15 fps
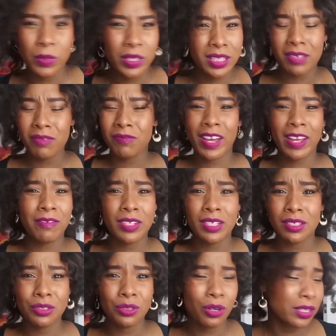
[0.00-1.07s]
within 5 feet of
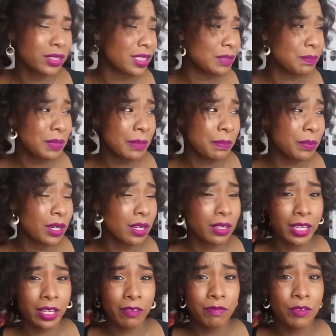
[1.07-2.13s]
the door. These people are
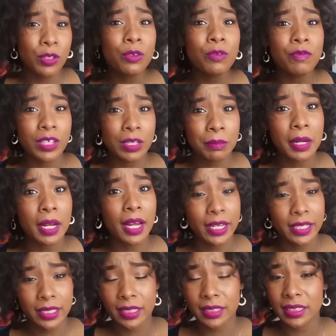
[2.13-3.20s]
like a few feet
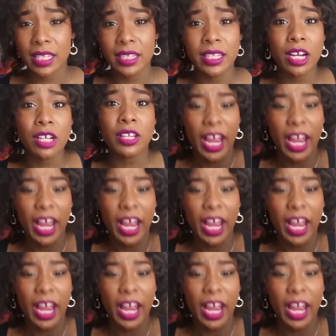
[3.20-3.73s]
behind us, and they're